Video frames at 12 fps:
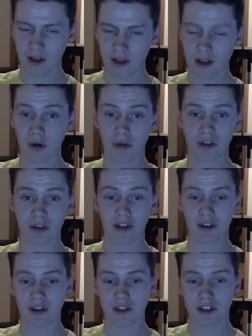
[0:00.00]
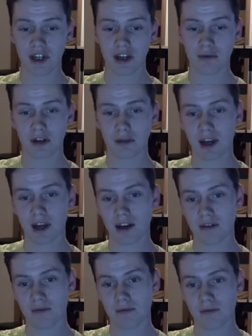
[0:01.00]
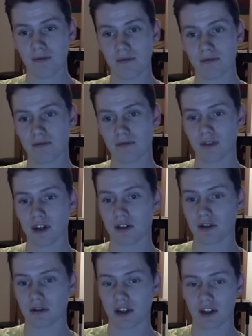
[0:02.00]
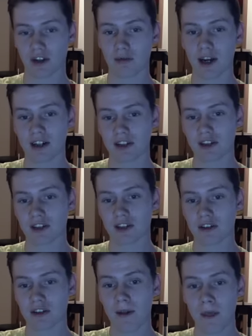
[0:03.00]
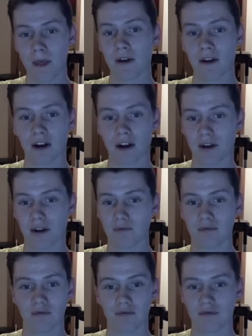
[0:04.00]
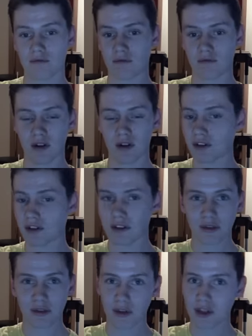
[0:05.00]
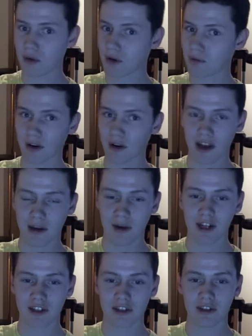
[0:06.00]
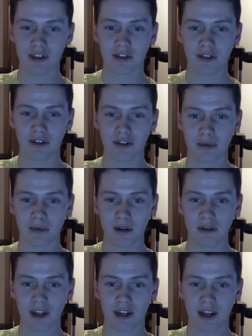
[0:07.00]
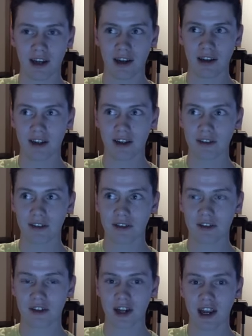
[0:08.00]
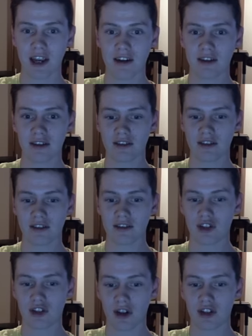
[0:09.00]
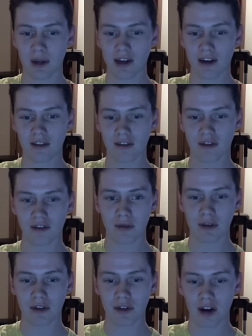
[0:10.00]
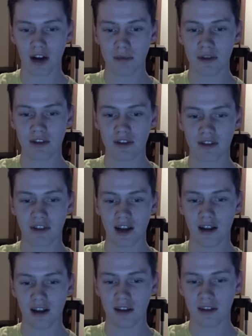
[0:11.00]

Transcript: Oh, the Shane McMahon Undertaker match. Um, really, there's only one part of that match you need to talk about, and that's Shane jumping from the top of the cell